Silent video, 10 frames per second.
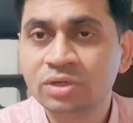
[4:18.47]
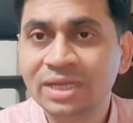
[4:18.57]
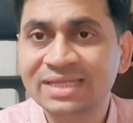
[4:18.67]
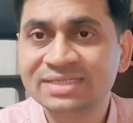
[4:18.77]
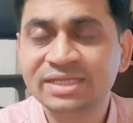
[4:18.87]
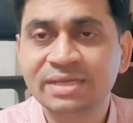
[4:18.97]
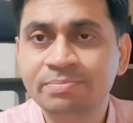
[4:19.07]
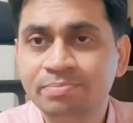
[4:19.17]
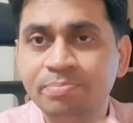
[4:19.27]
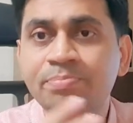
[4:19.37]
essay,
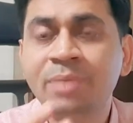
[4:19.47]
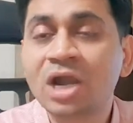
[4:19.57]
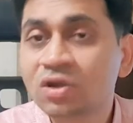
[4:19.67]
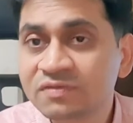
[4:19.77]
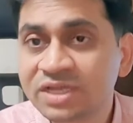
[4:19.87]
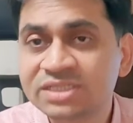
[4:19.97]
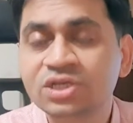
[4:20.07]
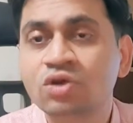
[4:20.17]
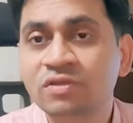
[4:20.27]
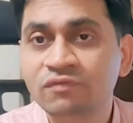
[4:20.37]
part of the
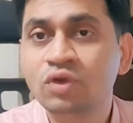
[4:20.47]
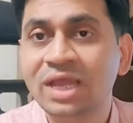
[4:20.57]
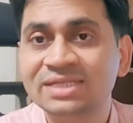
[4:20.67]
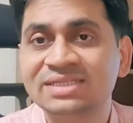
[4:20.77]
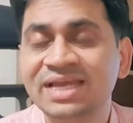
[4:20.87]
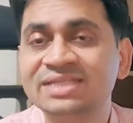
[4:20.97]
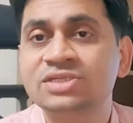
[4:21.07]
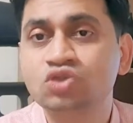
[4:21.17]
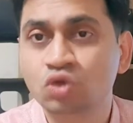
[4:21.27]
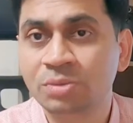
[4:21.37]
essay or the full essay, as a
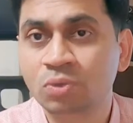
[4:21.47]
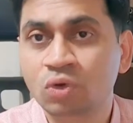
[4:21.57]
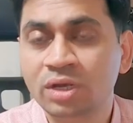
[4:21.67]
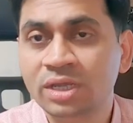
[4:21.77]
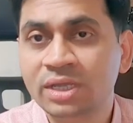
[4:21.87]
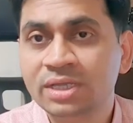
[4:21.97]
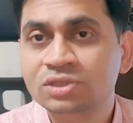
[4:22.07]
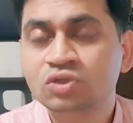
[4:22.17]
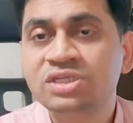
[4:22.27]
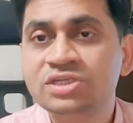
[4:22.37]
storyboard.
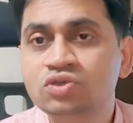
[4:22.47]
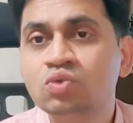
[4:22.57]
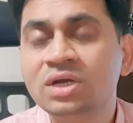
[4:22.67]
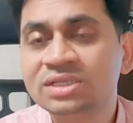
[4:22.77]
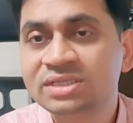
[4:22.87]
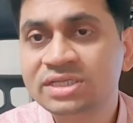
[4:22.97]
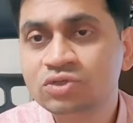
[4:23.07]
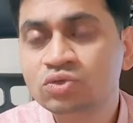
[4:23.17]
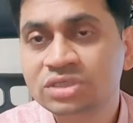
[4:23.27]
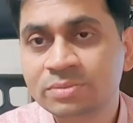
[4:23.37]
So these
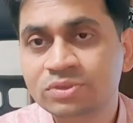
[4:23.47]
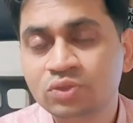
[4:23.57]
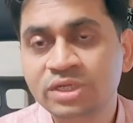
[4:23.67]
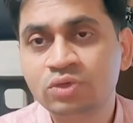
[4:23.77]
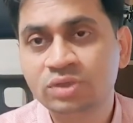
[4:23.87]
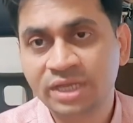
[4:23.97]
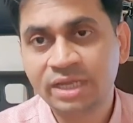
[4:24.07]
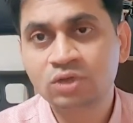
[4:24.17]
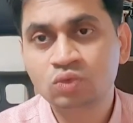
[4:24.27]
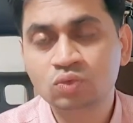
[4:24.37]
two steps you need to
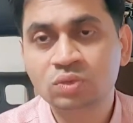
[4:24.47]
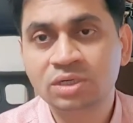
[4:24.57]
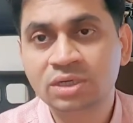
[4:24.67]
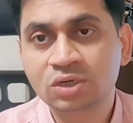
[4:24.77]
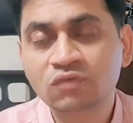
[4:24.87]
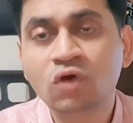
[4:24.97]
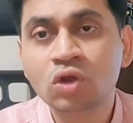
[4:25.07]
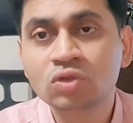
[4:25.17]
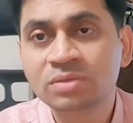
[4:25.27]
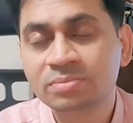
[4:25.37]
take to
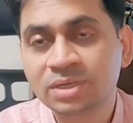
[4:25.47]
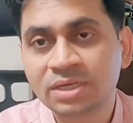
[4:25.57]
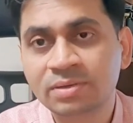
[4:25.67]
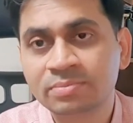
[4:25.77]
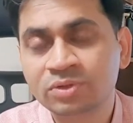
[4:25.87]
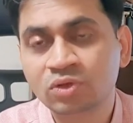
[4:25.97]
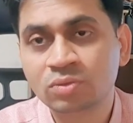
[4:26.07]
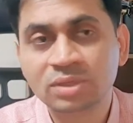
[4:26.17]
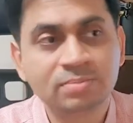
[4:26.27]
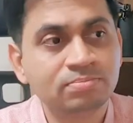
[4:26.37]
follow
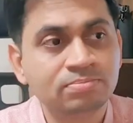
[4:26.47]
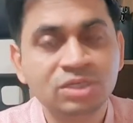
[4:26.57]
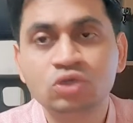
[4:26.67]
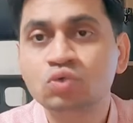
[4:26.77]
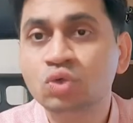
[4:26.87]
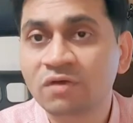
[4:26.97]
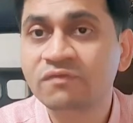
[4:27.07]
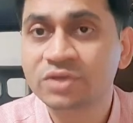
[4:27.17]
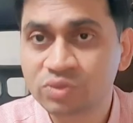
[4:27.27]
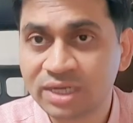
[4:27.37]
the tool of
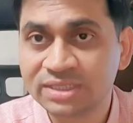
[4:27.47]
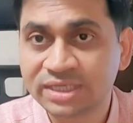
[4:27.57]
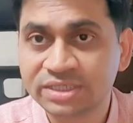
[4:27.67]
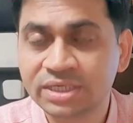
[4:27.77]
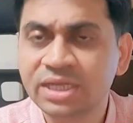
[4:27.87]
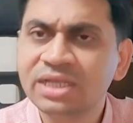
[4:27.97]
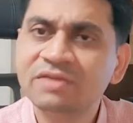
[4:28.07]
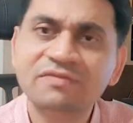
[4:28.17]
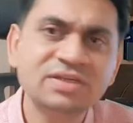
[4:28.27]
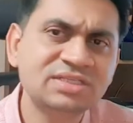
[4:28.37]
visualization.
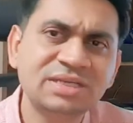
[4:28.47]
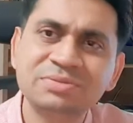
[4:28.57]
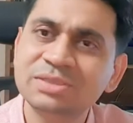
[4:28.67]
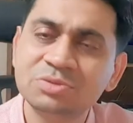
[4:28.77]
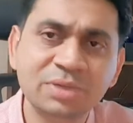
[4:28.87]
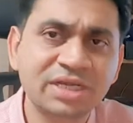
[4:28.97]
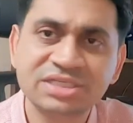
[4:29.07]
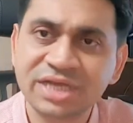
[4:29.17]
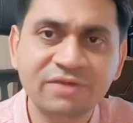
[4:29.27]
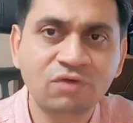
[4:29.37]
The first step seems pretty
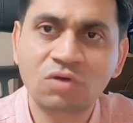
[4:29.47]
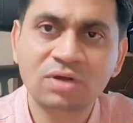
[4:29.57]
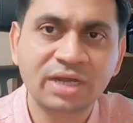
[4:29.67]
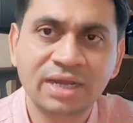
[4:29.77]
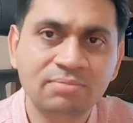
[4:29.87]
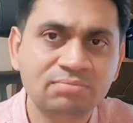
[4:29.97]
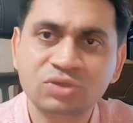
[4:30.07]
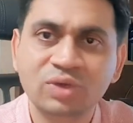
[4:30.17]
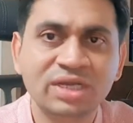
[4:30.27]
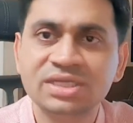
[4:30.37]
straightforward, and
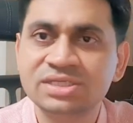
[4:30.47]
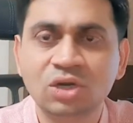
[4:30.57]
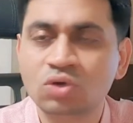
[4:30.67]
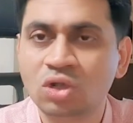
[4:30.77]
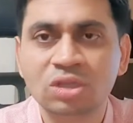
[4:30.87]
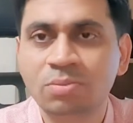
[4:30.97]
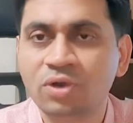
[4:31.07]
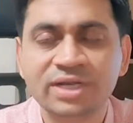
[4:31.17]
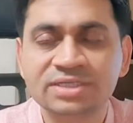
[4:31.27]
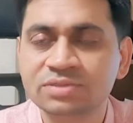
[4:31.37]
you can list out all the
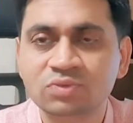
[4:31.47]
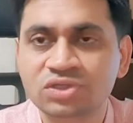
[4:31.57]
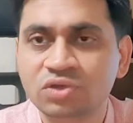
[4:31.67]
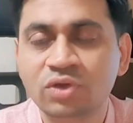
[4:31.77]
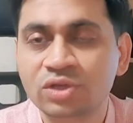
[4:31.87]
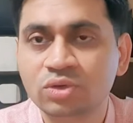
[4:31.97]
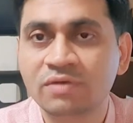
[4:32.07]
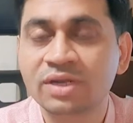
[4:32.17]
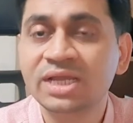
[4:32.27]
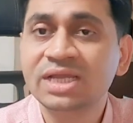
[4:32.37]
points which you're going to
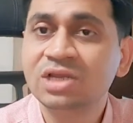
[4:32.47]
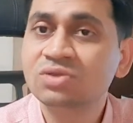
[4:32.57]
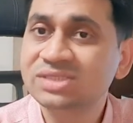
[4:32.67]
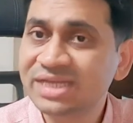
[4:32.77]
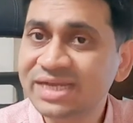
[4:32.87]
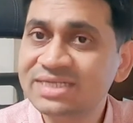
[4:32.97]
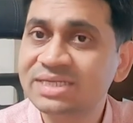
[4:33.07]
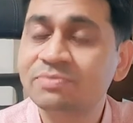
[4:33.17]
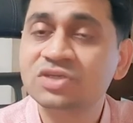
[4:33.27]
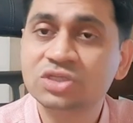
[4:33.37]
cover. Now the second
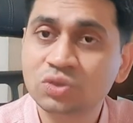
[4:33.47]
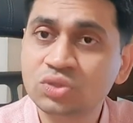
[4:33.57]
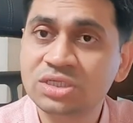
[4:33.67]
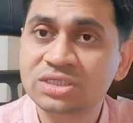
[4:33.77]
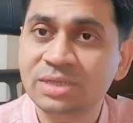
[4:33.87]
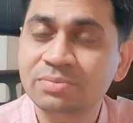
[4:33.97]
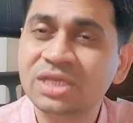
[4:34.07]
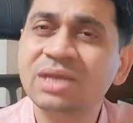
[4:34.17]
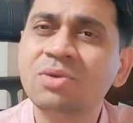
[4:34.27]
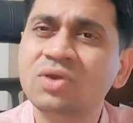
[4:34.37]
step, which is crucial step,
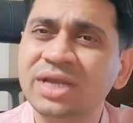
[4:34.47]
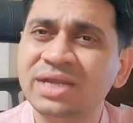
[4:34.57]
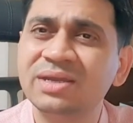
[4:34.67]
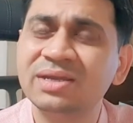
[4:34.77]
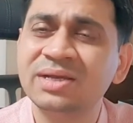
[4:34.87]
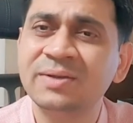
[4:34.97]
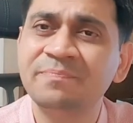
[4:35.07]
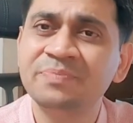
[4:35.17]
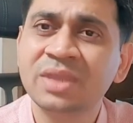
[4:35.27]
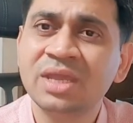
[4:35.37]
think about it
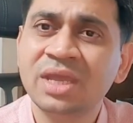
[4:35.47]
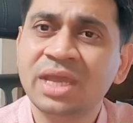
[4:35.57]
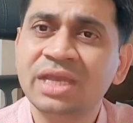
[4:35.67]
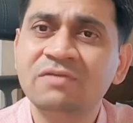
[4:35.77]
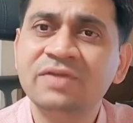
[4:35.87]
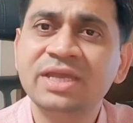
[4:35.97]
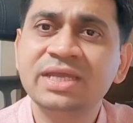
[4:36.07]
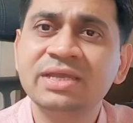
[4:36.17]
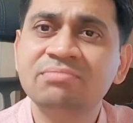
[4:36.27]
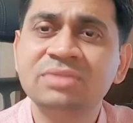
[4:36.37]
in a
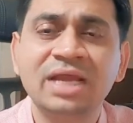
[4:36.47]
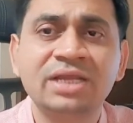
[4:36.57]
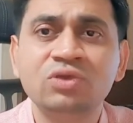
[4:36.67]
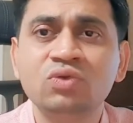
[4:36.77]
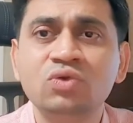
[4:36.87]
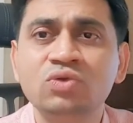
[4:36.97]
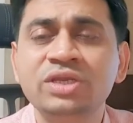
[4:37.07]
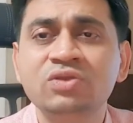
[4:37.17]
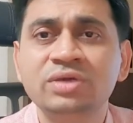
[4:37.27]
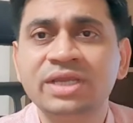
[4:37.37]
way that you
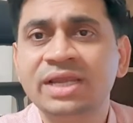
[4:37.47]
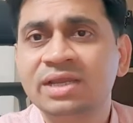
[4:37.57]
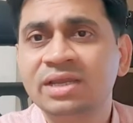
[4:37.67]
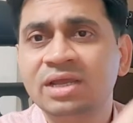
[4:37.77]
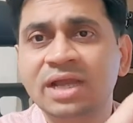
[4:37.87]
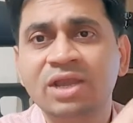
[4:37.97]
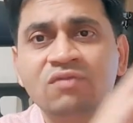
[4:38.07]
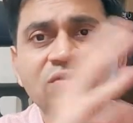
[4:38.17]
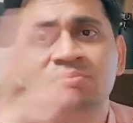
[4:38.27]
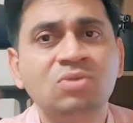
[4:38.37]
need to create a kind
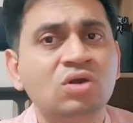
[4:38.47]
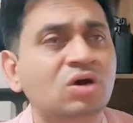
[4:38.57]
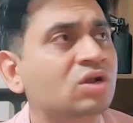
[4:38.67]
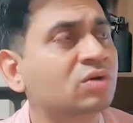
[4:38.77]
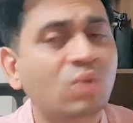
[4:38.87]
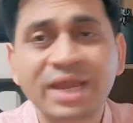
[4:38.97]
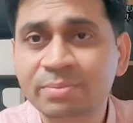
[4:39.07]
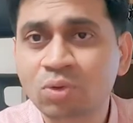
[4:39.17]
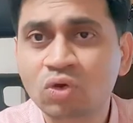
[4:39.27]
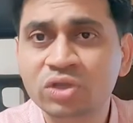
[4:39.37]
of on a
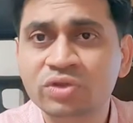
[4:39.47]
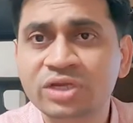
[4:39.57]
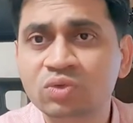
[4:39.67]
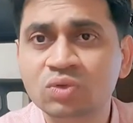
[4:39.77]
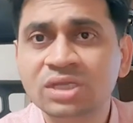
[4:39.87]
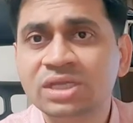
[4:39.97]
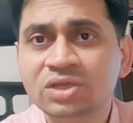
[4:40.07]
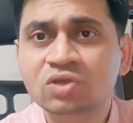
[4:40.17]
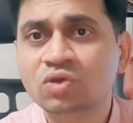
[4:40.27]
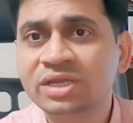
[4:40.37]
whiteboard. You need to
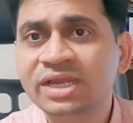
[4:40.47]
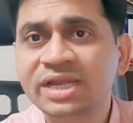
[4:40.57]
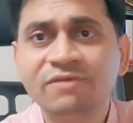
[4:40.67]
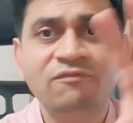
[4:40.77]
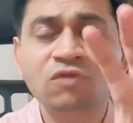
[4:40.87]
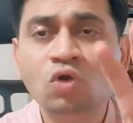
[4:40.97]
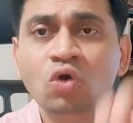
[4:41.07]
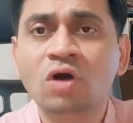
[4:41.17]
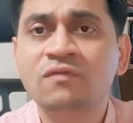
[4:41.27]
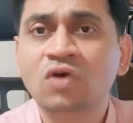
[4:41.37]
create a
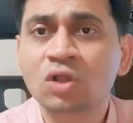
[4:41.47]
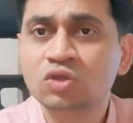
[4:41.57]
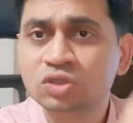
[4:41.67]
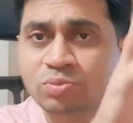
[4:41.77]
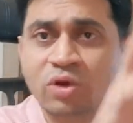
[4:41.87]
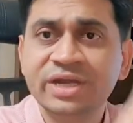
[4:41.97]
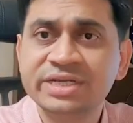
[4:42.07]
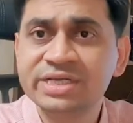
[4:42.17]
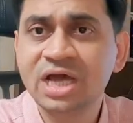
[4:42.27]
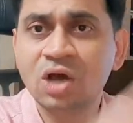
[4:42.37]
flow of all those
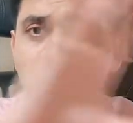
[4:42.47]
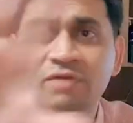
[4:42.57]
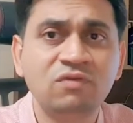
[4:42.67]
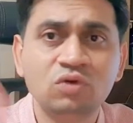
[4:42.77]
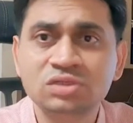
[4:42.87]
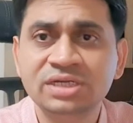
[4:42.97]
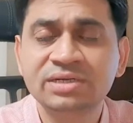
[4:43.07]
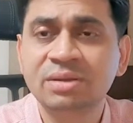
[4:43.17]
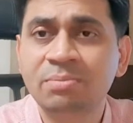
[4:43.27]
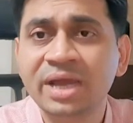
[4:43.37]
points and how it flows
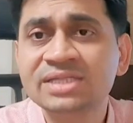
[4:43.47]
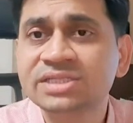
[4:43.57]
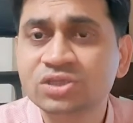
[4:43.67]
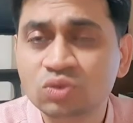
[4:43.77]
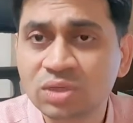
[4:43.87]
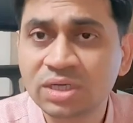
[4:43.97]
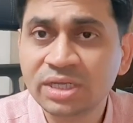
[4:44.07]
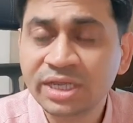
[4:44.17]
and combines into a